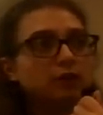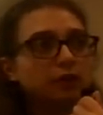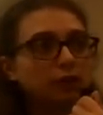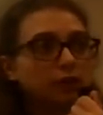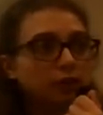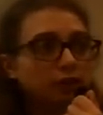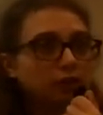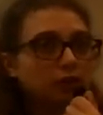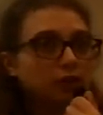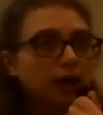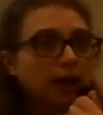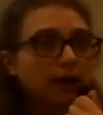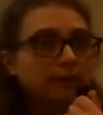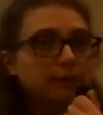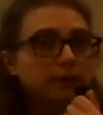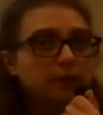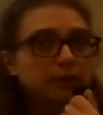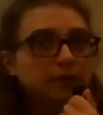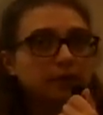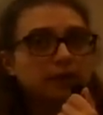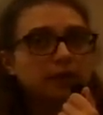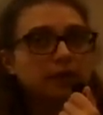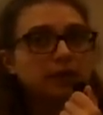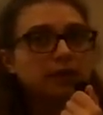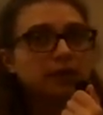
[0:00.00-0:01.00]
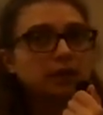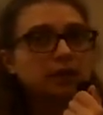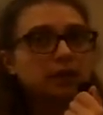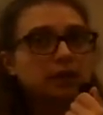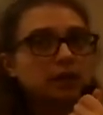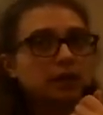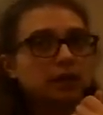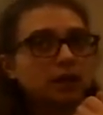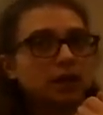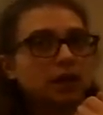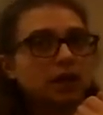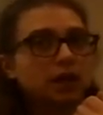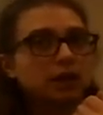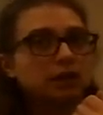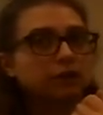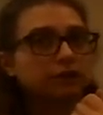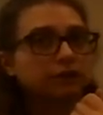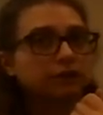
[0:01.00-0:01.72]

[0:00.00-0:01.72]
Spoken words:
your globulin, and your